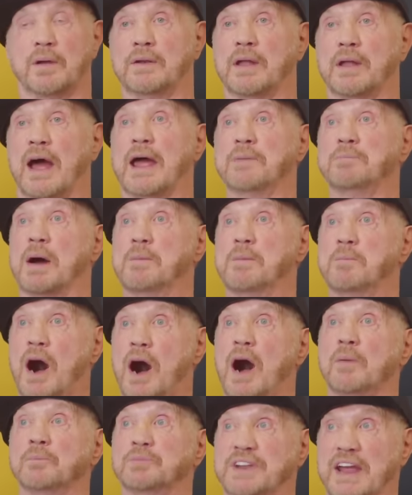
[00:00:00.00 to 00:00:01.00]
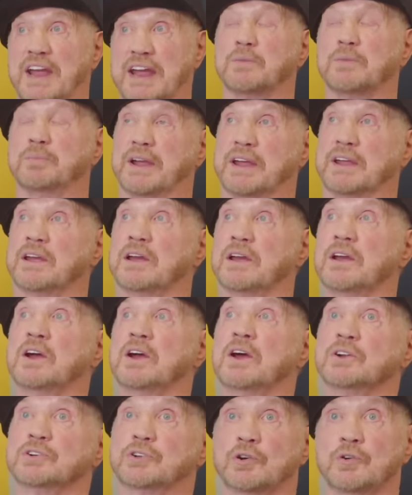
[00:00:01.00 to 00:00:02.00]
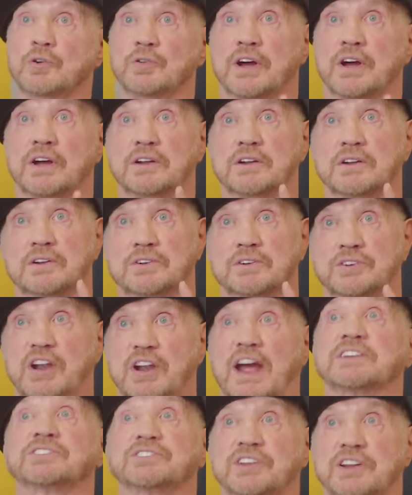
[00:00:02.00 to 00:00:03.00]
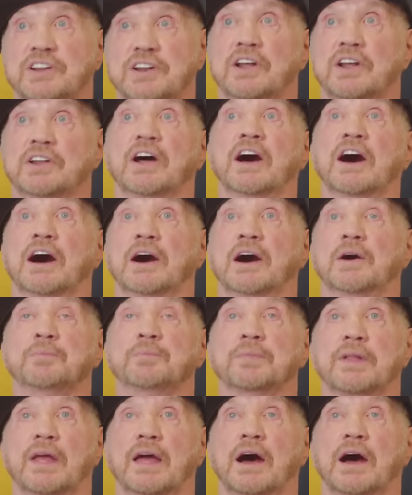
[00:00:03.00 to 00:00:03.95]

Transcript: And I had my mom take me to the Jets, and um,